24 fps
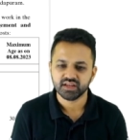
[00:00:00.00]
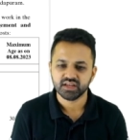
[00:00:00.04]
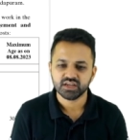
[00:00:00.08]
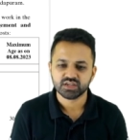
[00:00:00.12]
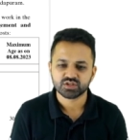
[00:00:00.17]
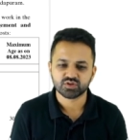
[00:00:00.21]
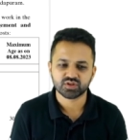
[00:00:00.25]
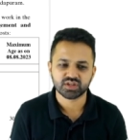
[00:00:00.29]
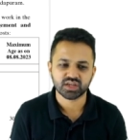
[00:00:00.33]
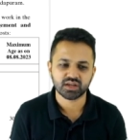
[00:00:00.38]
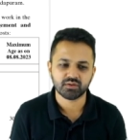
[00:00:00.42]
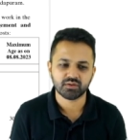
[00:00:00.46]
So
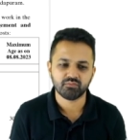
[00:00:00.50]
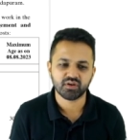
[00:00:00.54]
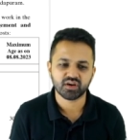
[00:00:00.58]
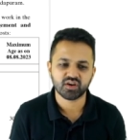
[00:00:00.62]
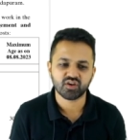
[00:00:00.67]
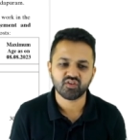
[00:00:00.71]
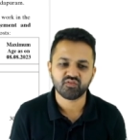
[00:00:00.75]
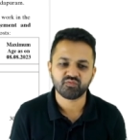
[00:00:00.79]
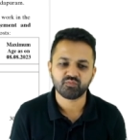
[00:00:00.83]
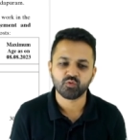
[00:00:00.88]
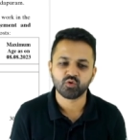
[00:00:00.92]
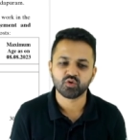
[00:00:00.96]
the number
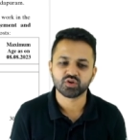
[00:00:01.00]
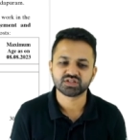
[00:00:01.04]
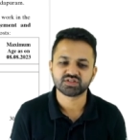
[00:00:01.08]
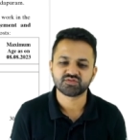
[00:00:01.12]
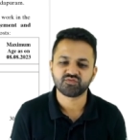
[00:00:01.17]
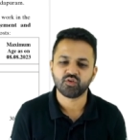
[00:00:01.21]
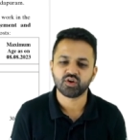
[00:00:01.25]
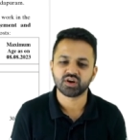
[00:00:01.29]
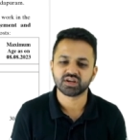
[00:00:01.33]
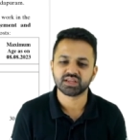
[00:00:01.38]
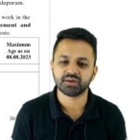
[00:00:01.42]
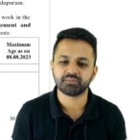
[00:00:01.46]
of posts
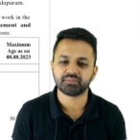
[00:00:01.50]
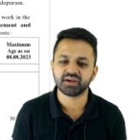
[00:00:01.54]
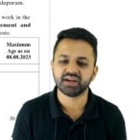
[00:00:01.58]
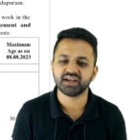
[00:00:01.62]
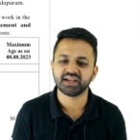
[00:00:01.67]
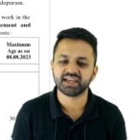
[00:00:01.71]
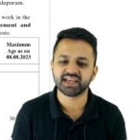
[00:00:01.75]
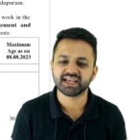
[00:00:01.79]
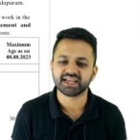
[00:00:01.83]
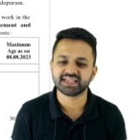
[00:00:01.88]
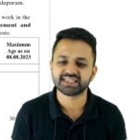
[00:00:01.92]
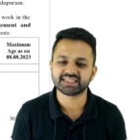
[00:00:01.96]
for the
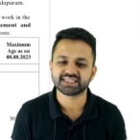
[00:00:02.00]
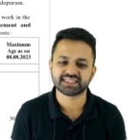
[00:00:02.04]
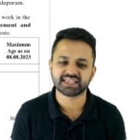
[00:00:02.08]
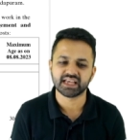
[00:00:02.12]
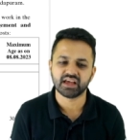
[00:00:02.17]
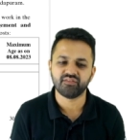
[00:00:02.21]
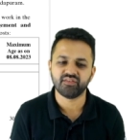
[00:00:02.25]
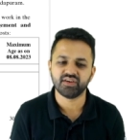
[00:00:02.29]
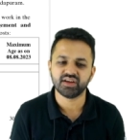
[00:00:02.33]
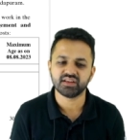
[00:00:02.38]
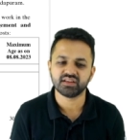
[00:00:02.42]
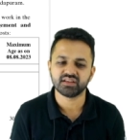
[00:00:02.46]
printing is
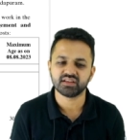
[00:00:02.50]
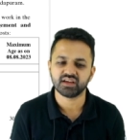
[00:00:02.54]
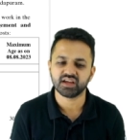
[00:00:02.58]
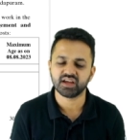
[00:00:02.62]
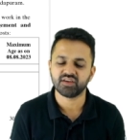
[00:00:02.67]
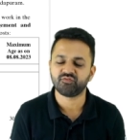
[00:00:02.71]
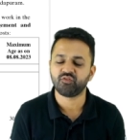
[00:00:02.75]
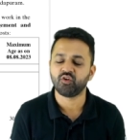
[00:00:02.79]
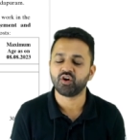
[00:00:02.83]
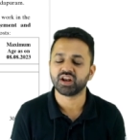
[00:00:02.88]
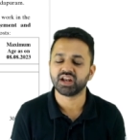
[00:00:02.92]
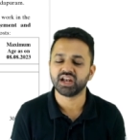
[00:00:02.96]
7,
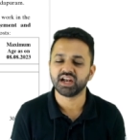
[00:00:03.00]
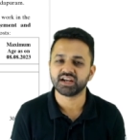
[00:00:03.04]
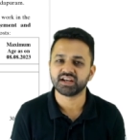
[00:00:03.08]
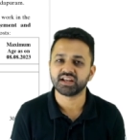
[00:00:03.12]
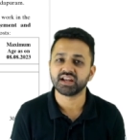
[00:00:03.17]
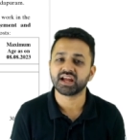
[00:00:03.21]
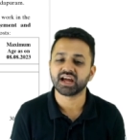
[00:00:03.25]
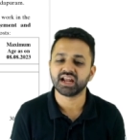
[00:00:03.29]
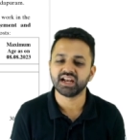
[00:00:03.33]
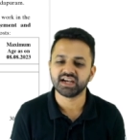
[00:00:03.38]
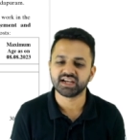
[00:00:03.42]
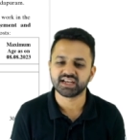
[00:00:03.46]
for
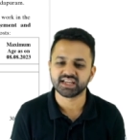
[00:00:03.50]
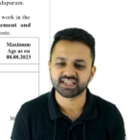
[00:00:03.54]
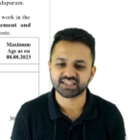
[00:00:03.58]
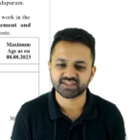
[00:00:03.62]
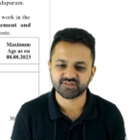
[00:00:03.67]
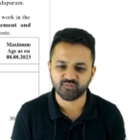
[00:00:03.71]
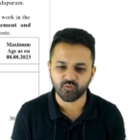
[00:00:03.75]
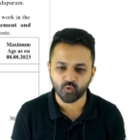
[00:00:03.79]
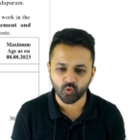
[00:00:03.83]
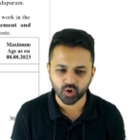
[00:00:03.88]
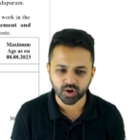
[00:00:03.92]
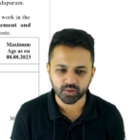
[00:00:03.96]
electrical it is
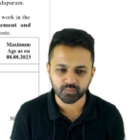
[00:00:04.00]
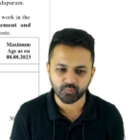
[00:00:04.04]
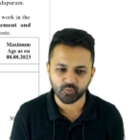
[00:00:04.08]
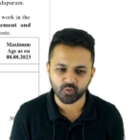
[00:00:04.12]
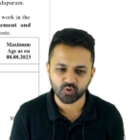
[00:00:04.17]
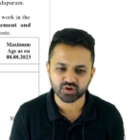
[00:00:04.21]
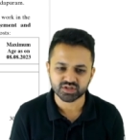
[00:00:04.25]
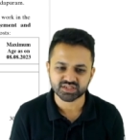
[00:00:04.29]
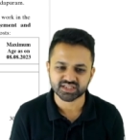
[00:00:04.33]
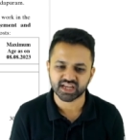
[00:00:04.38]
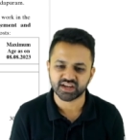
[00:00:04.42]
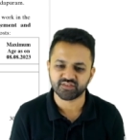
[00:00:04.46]
4
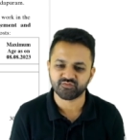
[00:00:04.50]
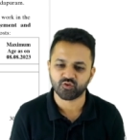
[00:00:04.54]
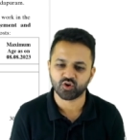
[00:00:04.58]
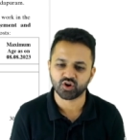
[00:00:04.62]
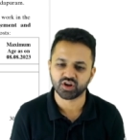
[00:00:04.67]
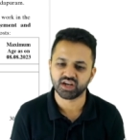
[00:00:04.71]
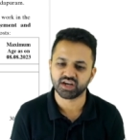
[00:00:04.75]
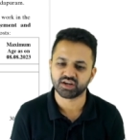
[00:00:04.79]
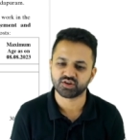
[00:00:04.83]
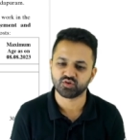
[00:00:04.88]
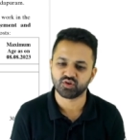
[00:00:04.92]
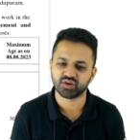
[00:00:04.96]
posts and for
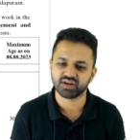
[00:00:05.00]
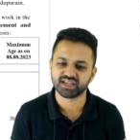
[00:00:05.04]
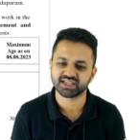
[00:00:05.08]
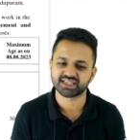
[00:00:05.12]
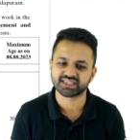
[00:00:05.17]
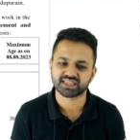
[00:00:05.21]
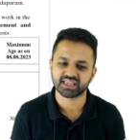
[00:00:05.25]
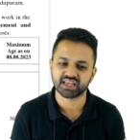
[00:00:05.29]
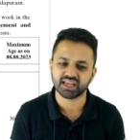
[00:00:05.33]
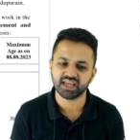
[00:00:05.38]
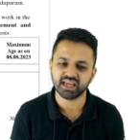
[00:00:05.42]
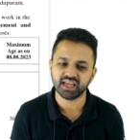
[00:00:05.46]
electronics
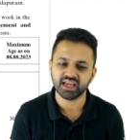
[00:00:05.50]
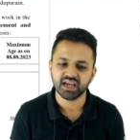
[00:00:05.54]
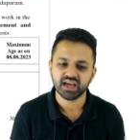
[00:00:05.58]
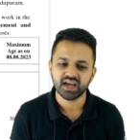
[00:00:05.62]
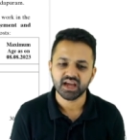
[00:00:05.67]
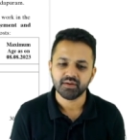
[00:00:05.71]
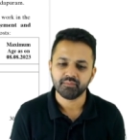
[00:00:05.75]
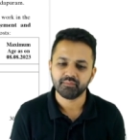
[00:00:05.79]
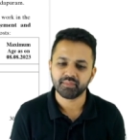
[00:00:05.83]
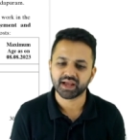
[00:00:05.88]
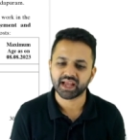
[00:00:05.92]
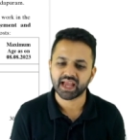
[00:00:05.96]
3,
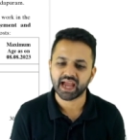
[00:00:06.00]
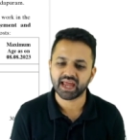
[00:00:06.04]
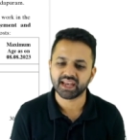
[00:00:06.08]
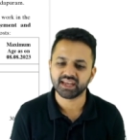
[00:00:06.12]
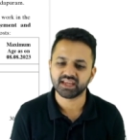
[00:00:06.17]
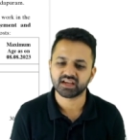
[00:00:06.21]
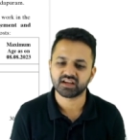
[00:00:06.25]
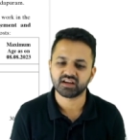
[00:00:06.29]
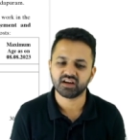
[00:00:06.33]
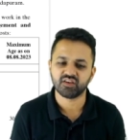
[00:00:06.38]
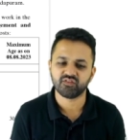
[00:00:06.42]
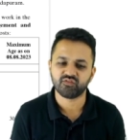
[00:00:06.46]

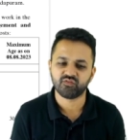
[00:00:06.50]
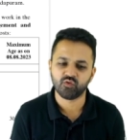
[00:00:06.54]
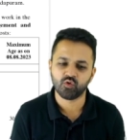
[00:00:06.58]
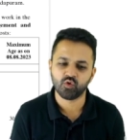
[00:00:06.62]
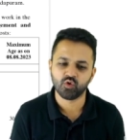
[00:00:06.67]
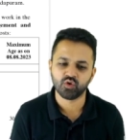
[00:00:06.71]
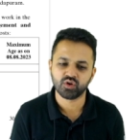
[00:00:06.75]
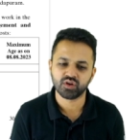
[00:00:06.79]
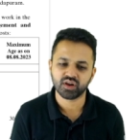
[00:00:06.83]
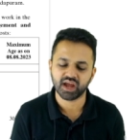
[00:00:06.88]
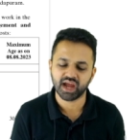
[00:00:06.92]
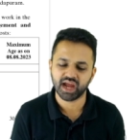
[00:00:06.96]
mechanical
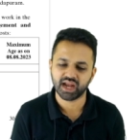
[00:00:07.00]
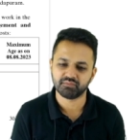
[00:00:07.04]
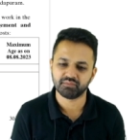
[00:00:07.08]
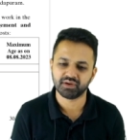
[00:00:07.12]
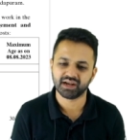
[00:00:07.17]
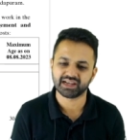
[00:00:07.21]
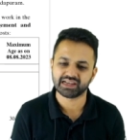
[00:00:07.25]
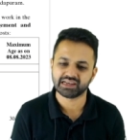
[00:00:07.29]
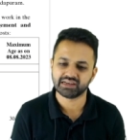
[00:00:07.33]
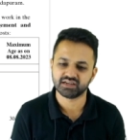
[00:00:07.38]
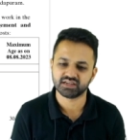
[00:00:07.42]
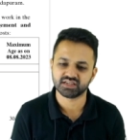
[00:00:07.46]
4 and
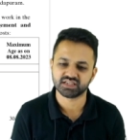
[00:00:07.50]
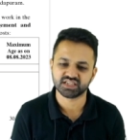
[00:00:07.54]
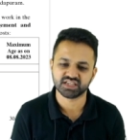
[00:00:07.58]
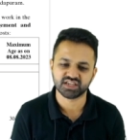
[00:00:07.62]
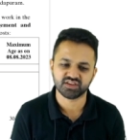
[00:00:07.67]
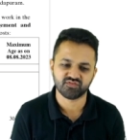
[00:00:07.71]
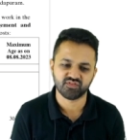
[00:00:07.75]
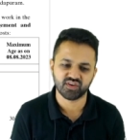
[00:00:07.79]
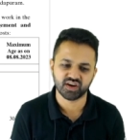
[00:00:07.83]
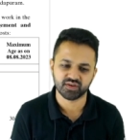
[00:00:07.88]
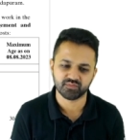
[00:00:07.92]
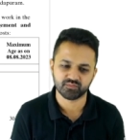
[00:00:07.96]
metallurgy
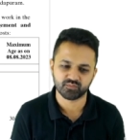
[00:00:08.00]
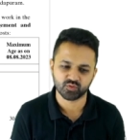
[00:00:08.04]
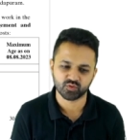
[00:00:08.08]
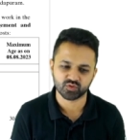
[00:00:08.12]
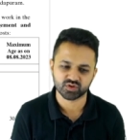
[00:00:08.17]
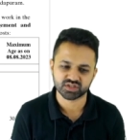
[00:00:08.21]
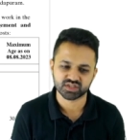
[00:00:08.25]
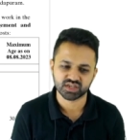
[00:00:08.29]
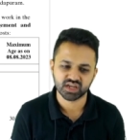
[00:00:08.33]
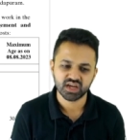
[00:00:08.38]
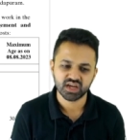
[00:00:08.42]
1 post.